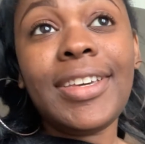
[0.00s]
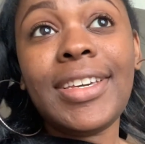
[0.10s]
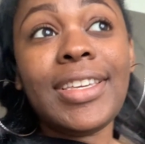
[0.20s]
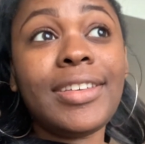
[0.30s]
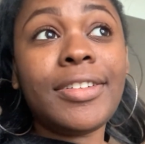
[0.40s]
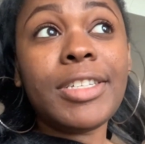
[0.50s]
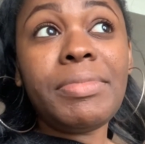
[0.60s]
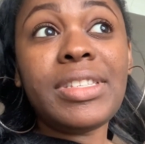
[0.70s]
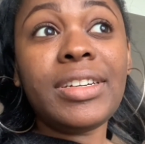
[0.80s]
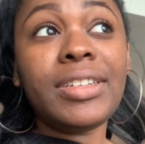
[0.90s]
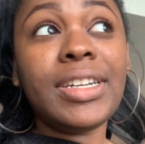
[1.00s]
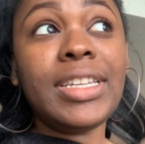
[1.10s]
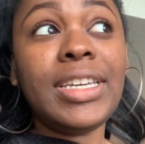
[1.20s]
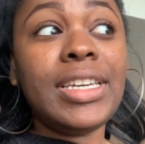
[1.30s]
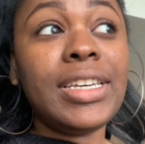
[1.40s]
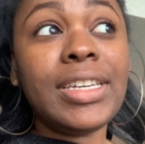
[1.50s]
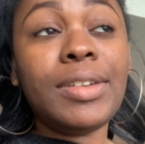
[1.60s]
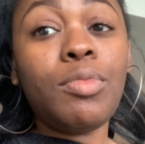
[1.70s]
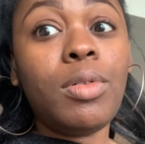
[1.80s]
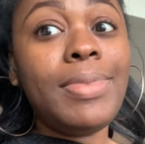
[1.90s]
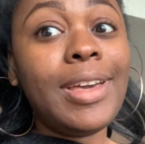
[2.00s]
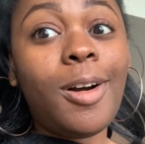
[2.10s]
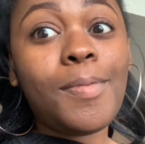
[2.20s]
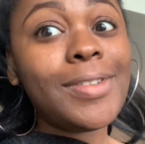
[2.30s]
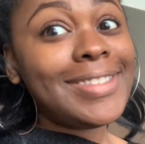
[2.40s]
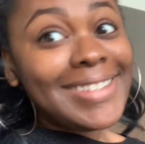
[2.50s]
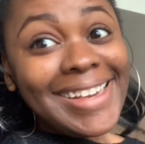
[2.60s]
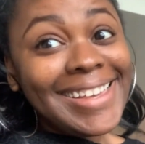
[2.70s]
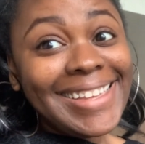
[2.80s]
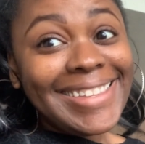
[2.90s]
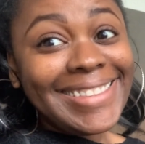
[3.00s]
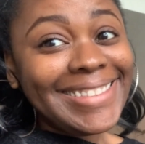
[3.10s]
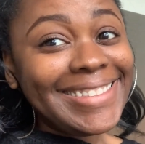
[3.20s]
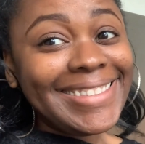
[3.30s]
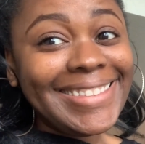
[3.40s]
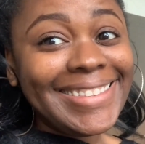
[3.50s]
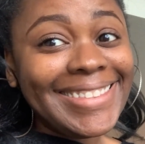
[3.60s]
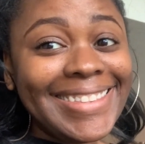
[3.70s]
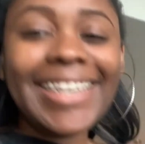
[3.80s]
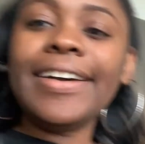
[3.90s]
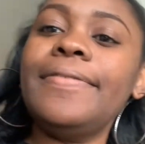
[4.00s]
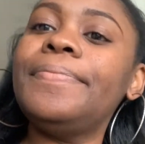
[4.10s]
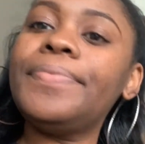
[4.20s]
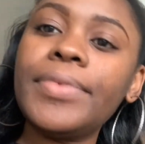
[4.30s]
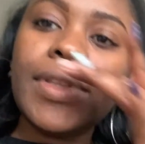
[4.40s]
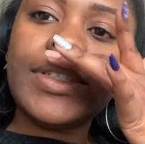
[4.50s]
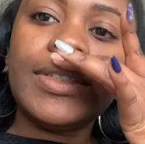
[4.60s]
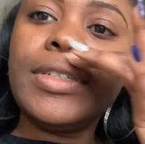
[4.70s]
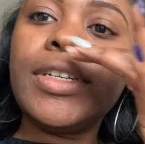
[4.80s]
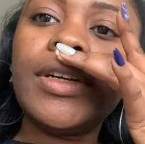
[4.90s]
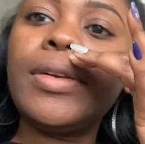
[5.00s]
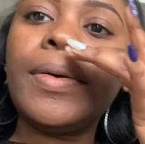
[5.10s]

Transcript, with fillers: and the Christmas decorating will be almost done. There's glitter.